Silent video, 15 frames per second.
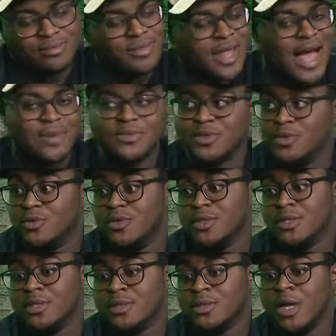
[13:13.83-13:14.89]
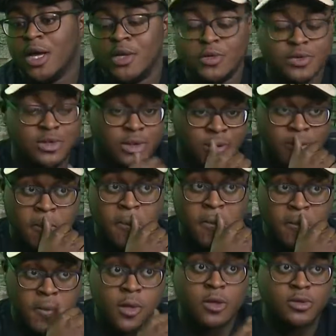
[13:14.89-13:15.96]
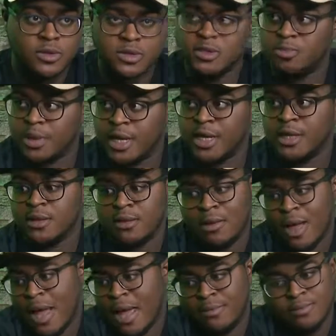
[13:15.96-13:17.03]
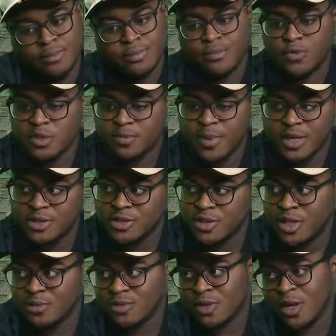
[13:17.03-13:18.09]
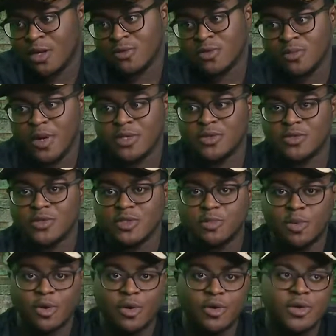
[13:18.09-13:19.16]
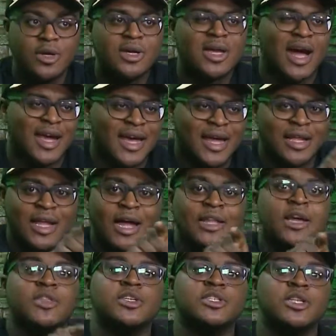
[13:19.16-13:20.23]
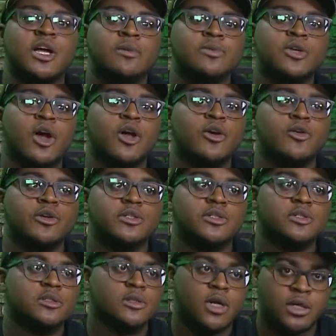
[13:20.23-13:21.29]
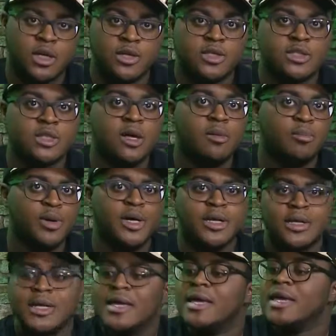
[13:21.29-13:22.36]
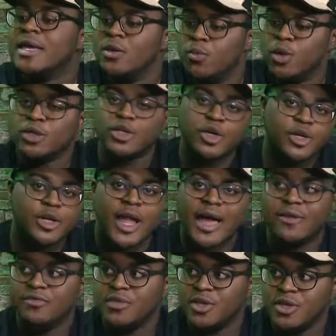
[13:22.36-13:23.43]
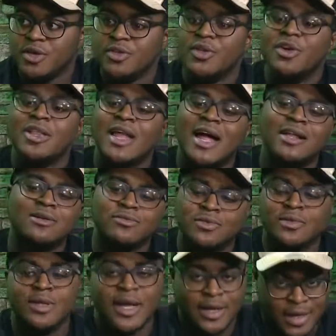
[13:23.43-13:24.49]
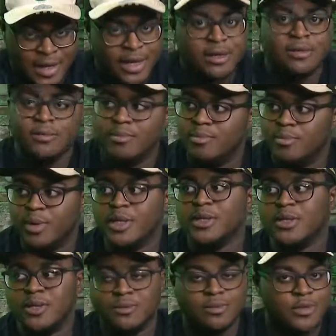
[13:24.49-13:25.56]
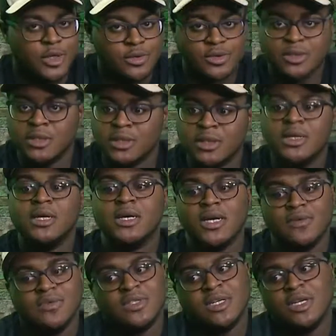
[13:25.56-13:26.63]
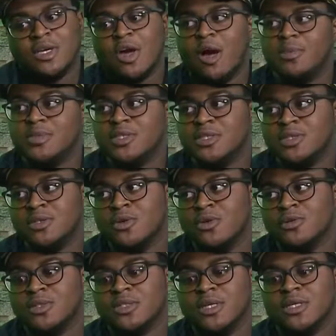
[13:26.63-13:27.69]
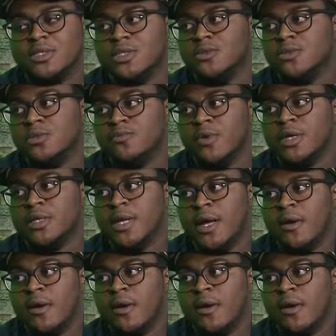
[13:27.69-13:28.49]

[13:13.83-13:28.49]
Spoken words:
Absolutely. Now, Houston's playing. I respected James Harden, respected Chris Paul. Again, another snub. Sorry, Chris. Another snub. But he was hurt half the year. There are a lot of, but Houston, if there's any competition to Golden State, it's Houston right now.